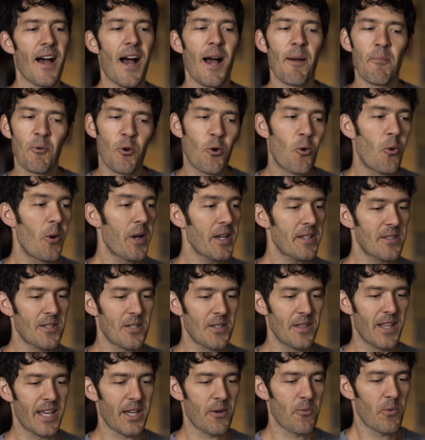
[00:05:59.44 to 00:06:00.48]
I'm quick
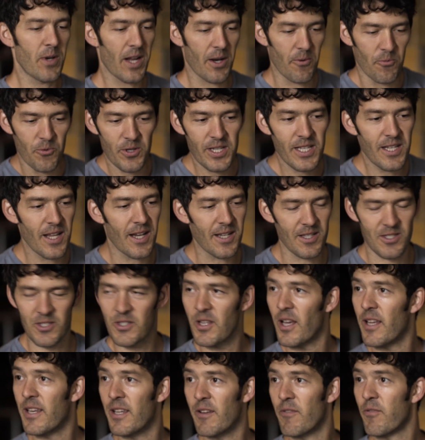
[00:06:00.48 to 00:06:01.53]
to, like, when I read a
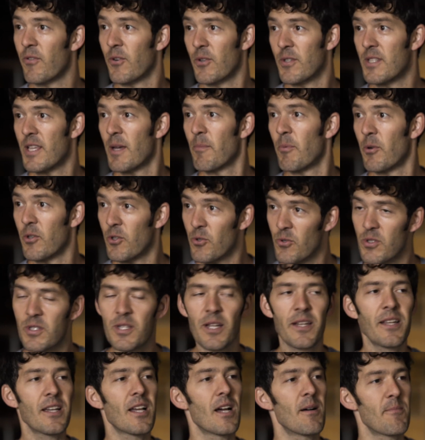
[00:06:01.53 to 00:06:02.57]
study, for example, a new
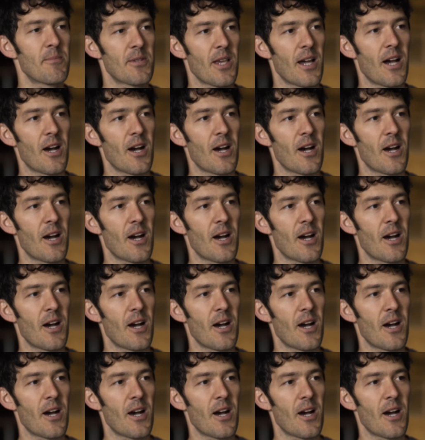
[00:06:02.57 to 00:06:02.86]
study comes